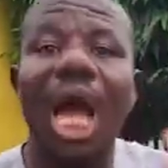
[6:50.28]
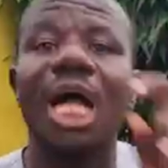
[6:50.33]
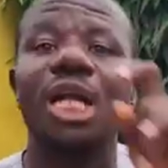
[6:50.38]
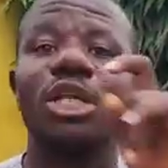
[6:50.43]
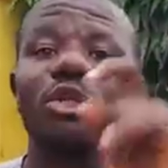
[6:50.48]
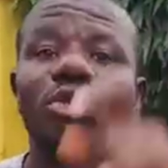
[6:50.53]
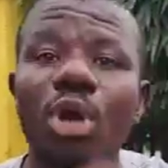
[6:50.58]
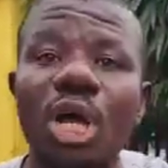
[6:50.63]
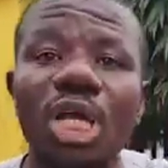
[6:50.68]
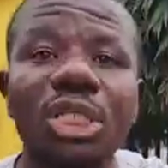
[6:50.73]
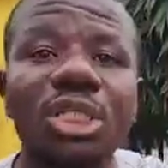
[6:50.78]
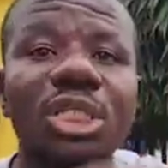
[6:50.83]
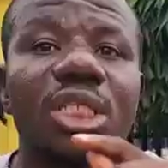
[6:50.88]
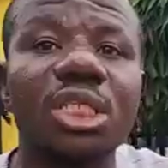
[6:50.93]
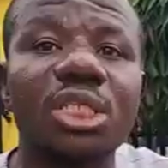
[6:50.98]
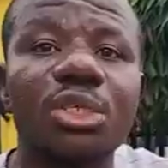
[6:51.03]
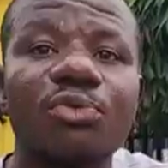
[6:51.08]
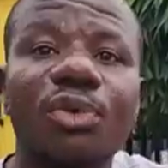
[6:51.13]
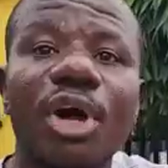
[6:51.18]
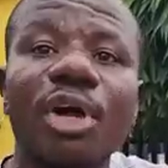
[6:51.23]
are drawing
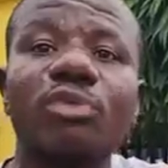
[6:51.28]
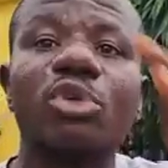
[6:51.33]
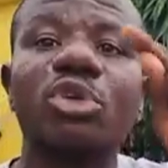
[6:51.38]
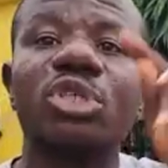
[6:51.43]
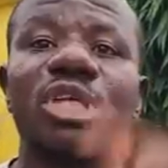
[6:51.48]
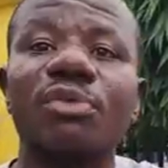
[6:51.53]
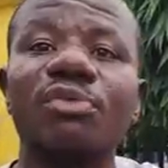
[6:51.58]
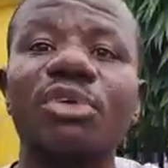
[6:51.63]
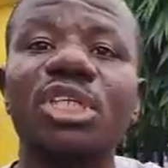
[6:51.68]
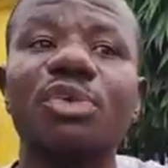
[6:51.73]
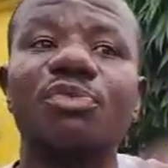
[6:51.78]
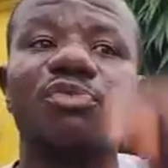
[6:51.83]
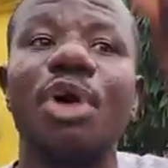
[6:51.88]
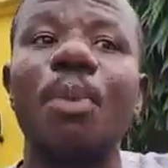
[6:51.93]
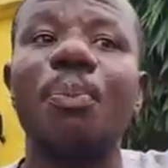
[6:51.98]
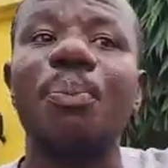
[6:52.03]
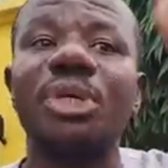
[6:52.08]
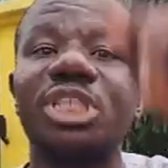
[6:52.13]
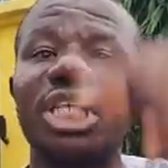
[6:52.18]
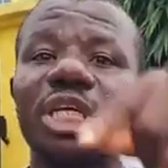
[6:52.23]
65 to
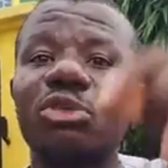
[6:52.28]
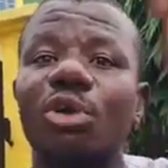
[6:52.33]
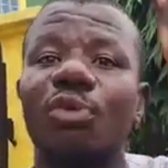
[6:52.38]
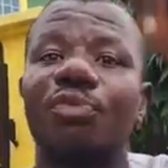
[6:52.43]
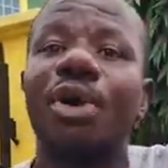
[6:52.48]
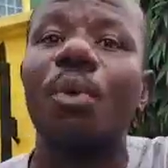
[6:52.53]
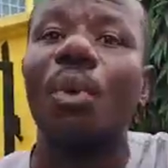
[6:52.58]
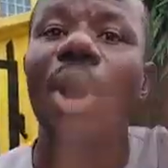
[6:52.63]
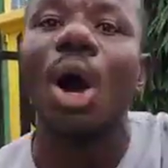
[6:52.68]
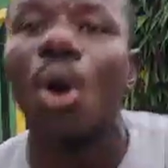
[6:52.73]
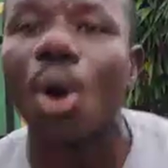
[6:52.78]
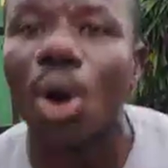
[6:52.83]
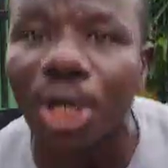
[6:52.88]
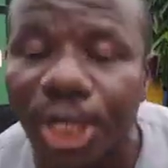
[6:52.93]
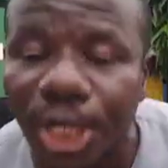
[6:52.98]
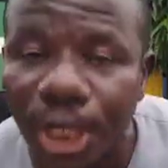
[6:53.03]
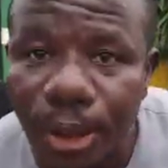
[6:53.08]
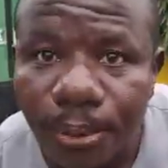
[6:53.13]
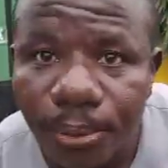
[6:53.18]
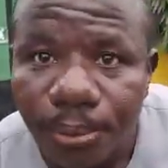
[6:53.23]
75% of our
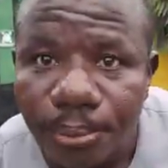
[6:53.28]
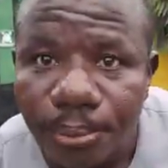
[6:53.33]
oil.